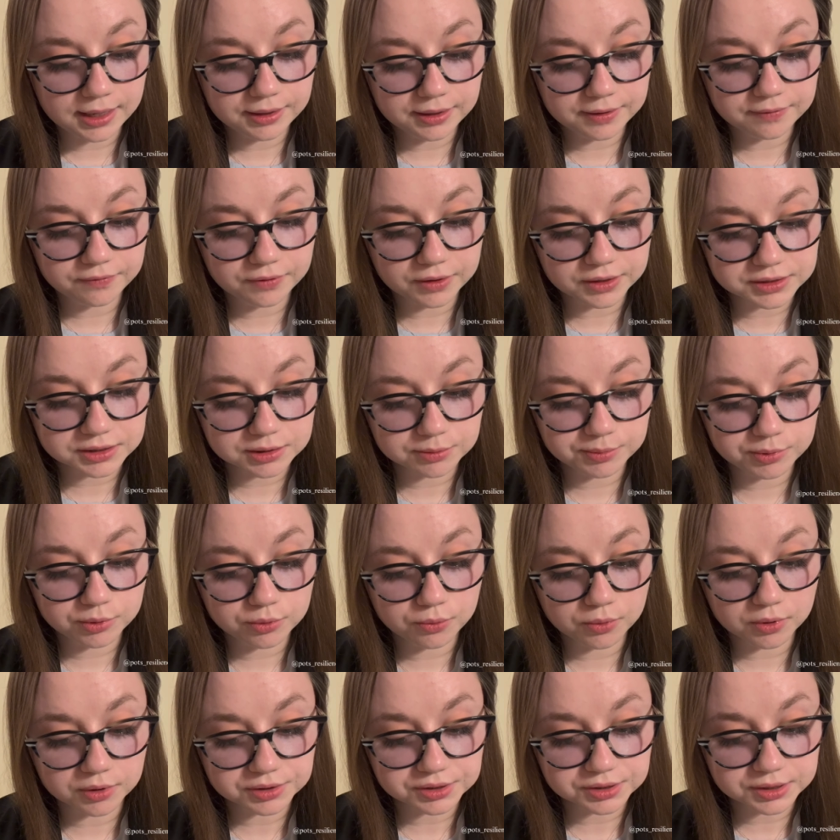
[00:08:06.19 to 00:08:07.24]
a flexible
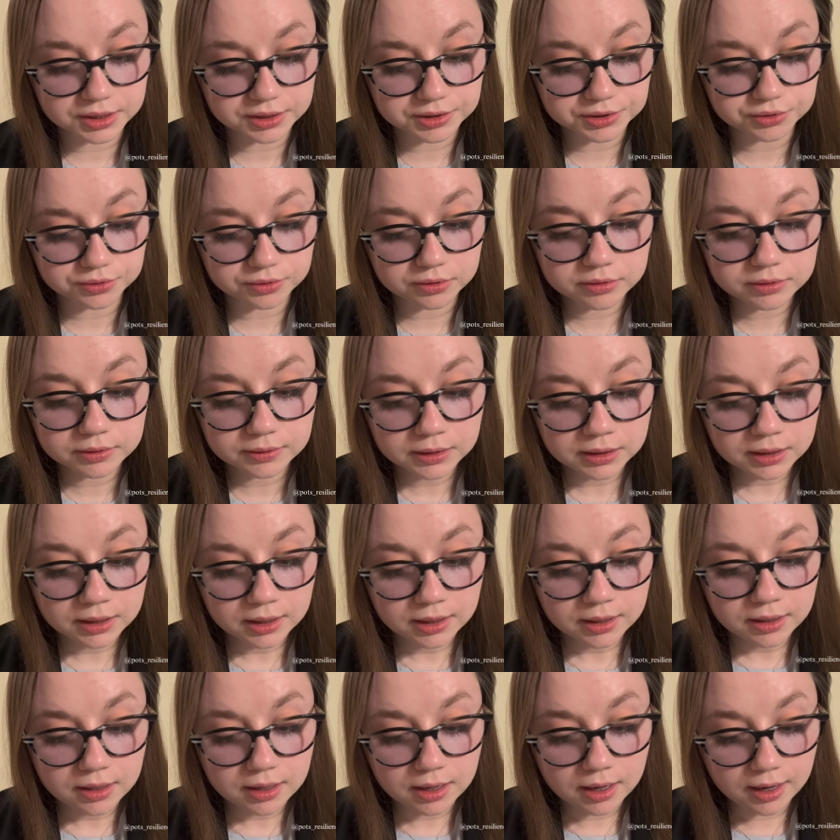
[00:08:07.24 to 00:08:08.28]
work schedule.
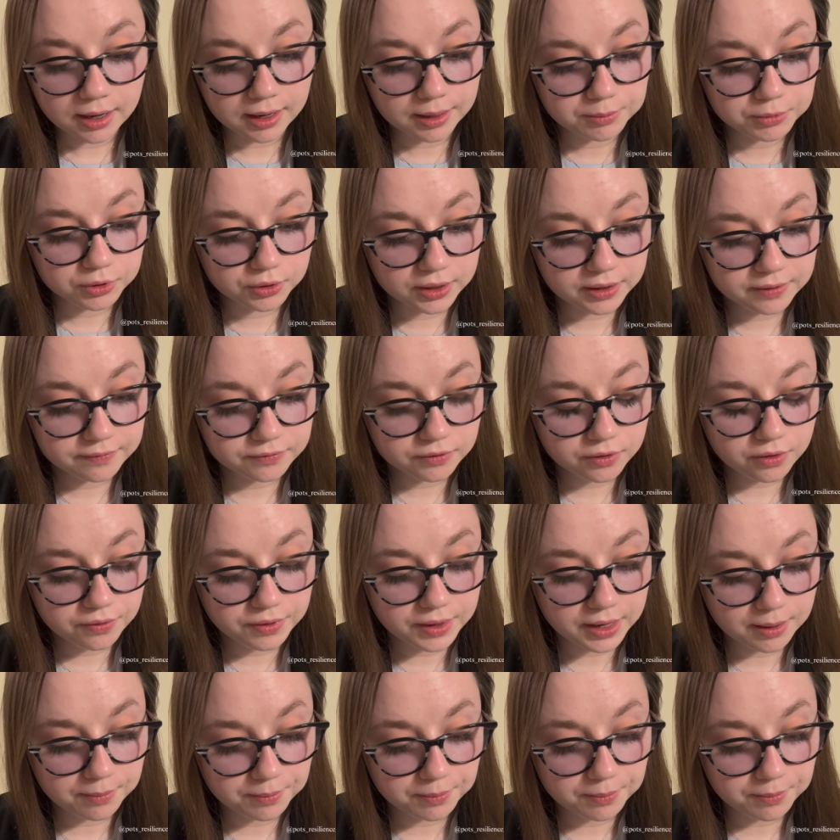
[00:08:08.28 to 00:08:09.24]
I'm grateful that